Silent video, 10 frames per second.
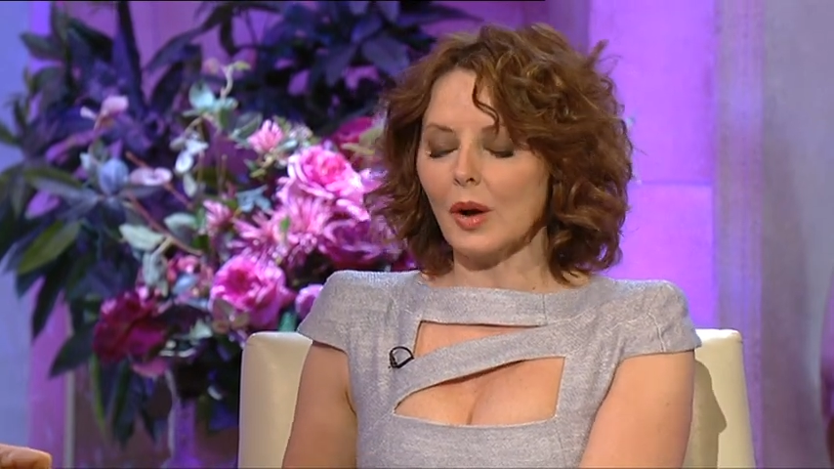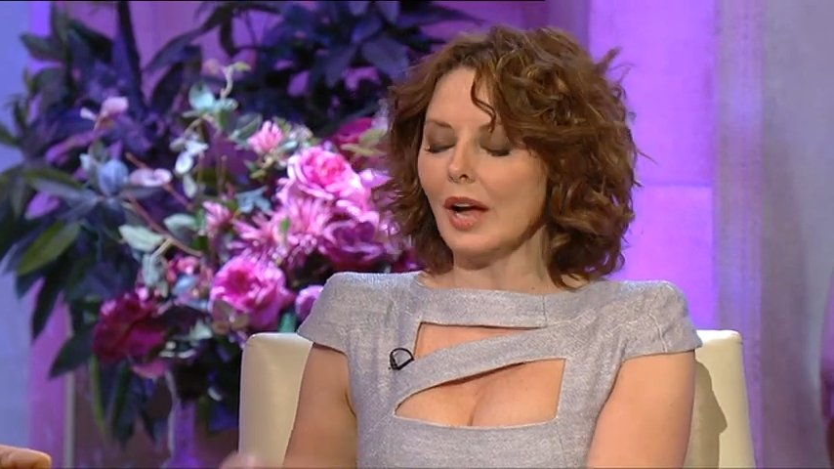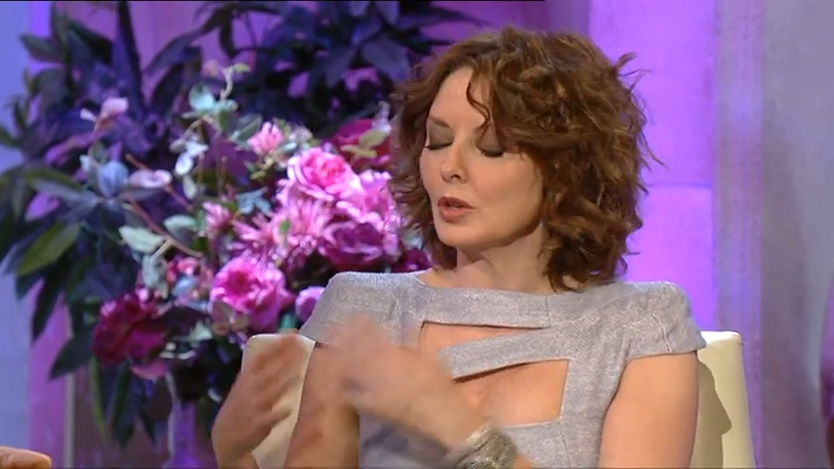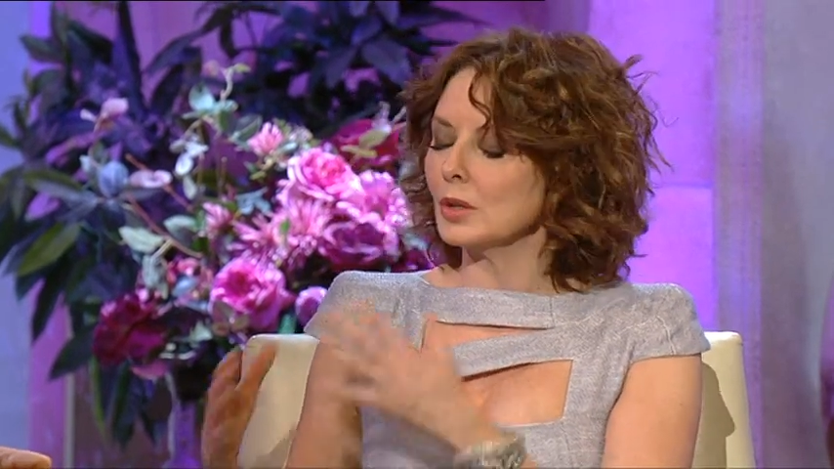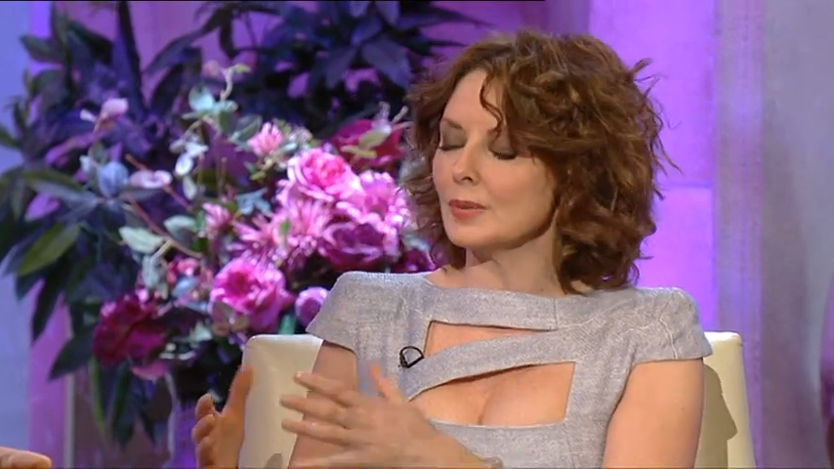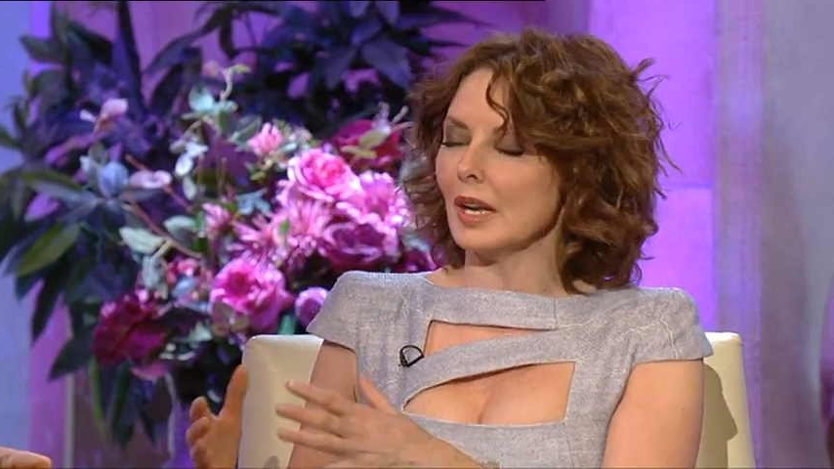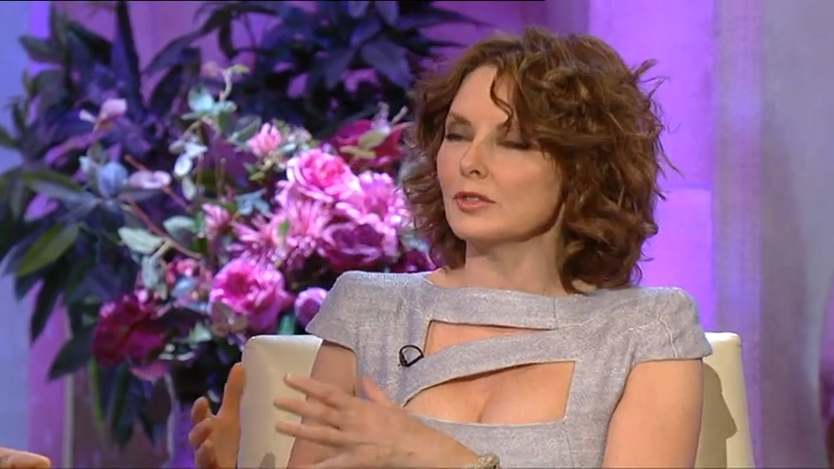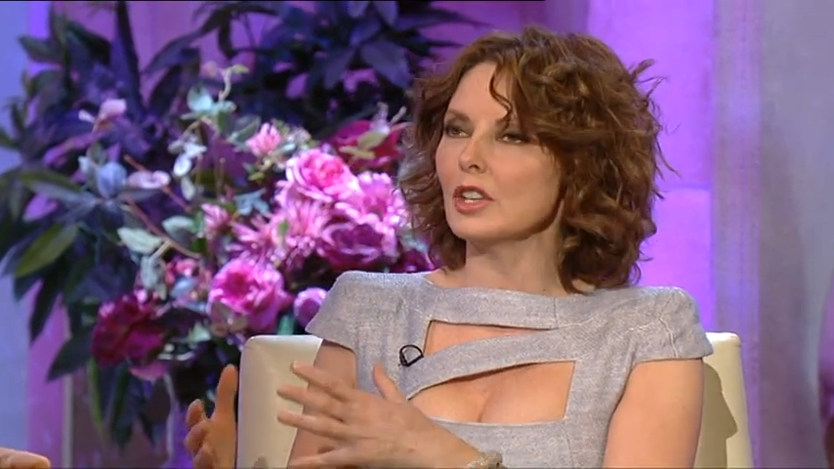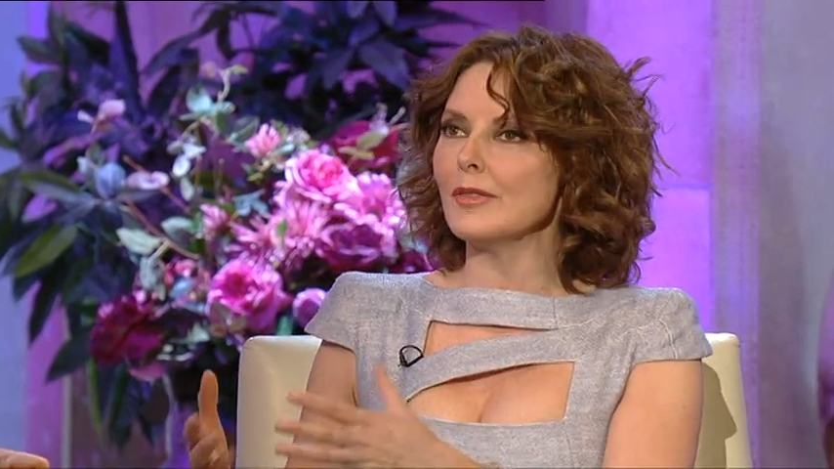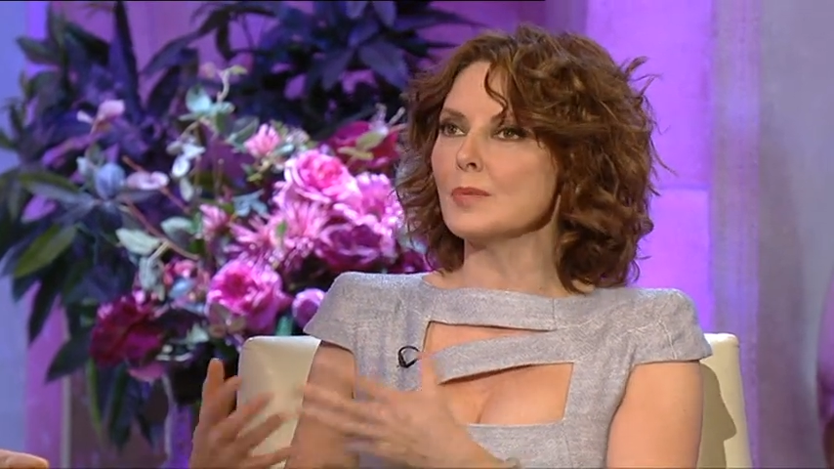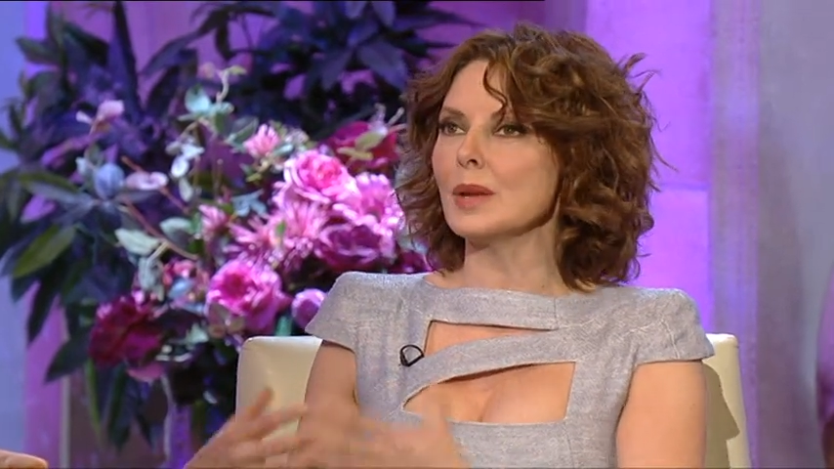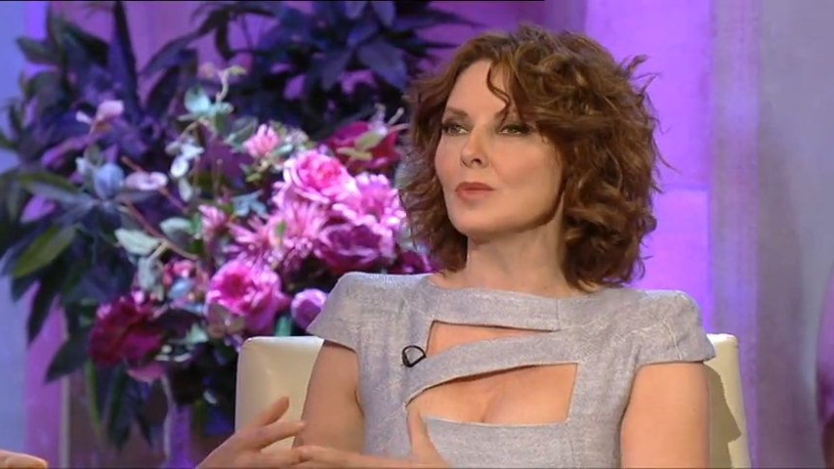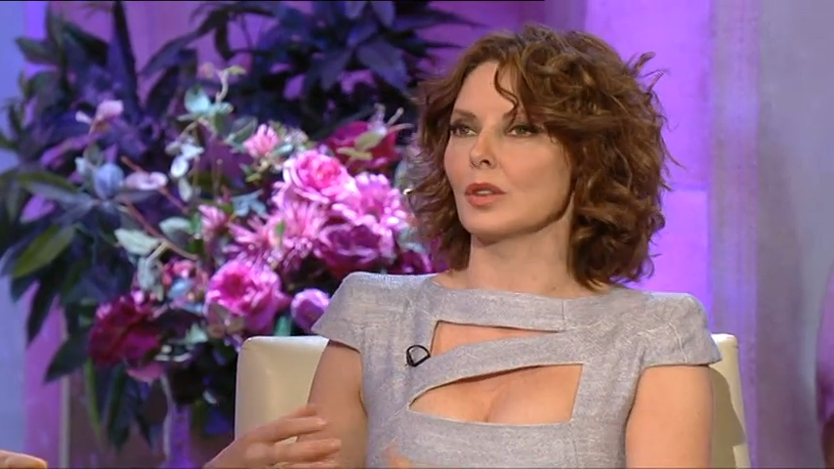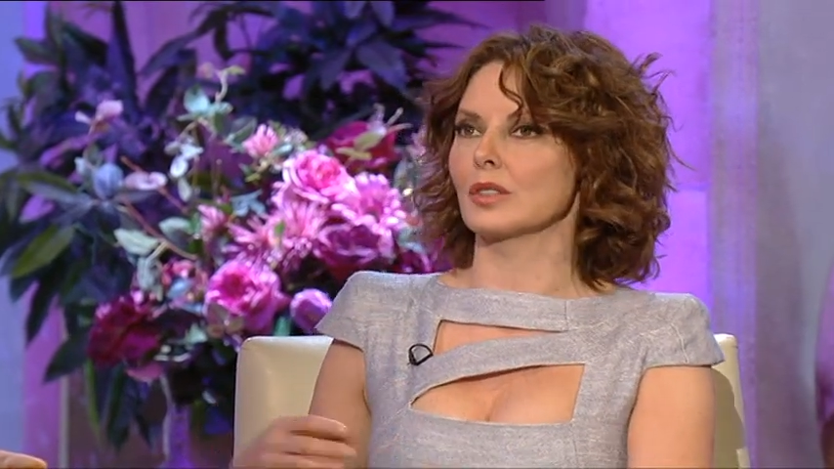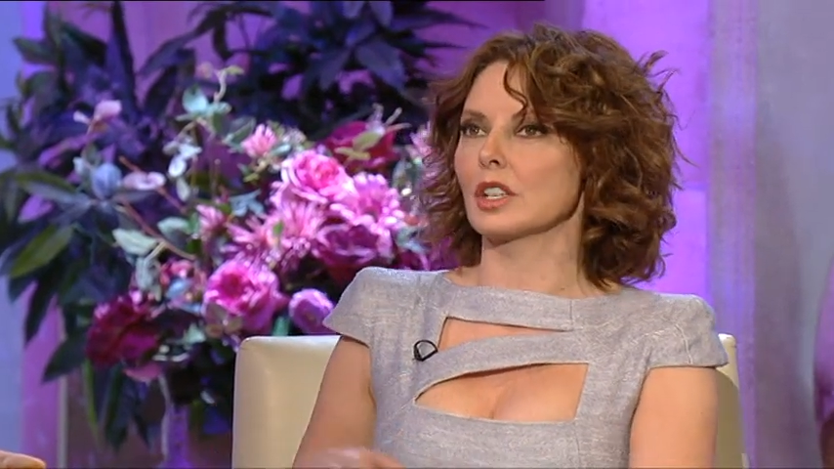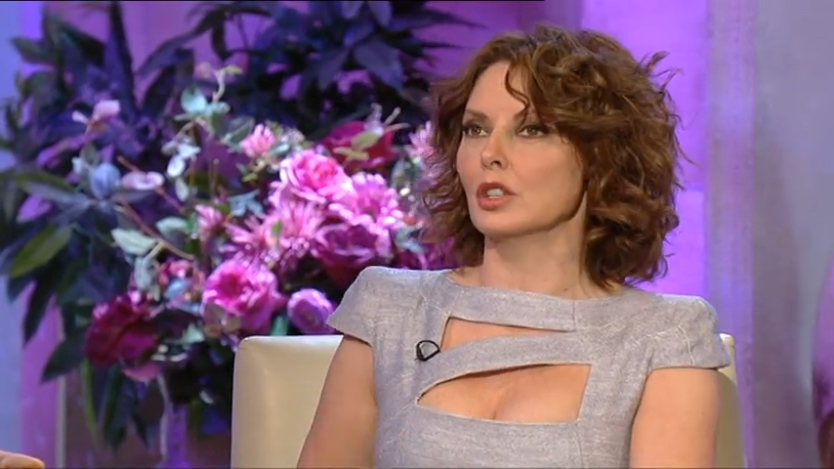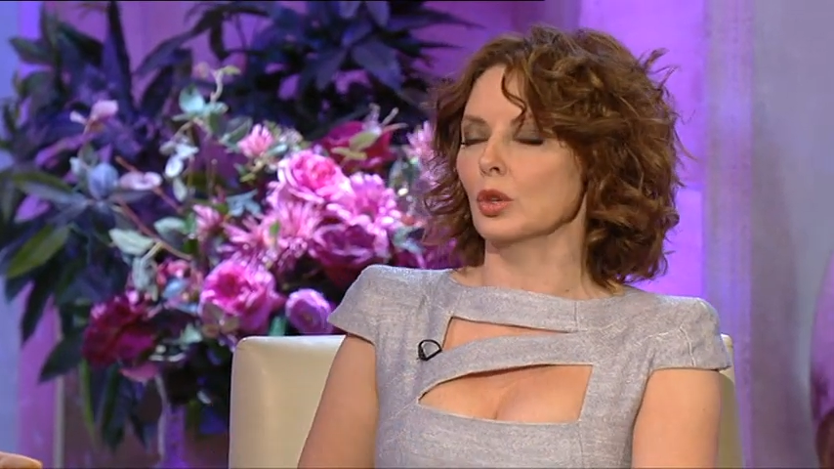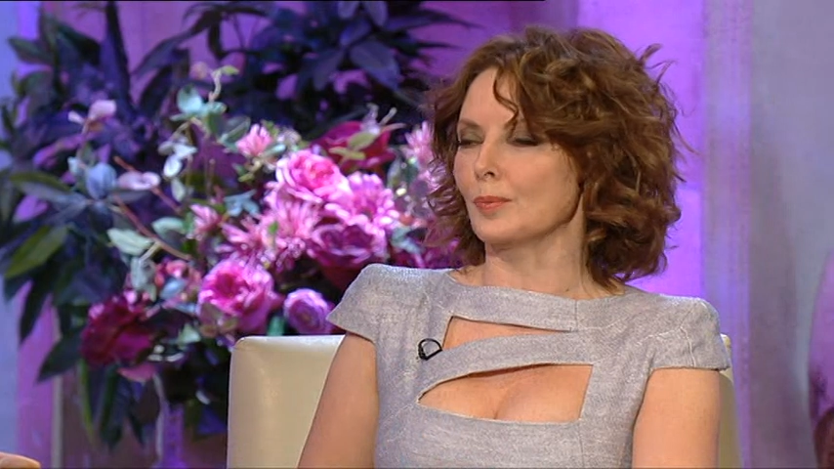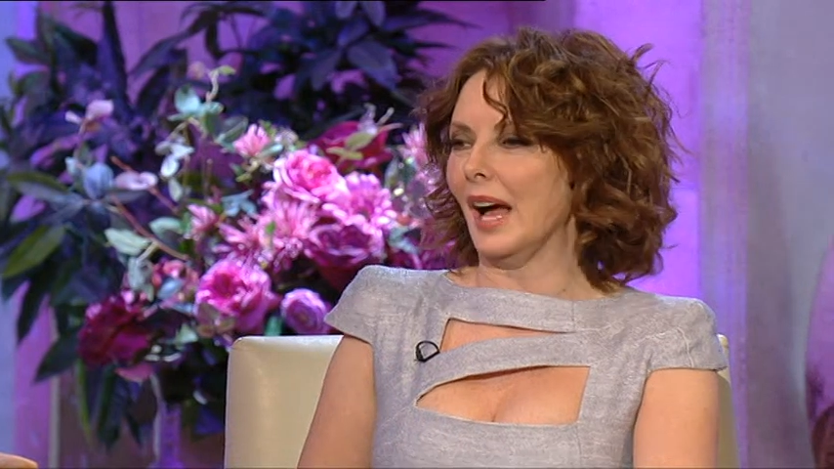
I've never been one to look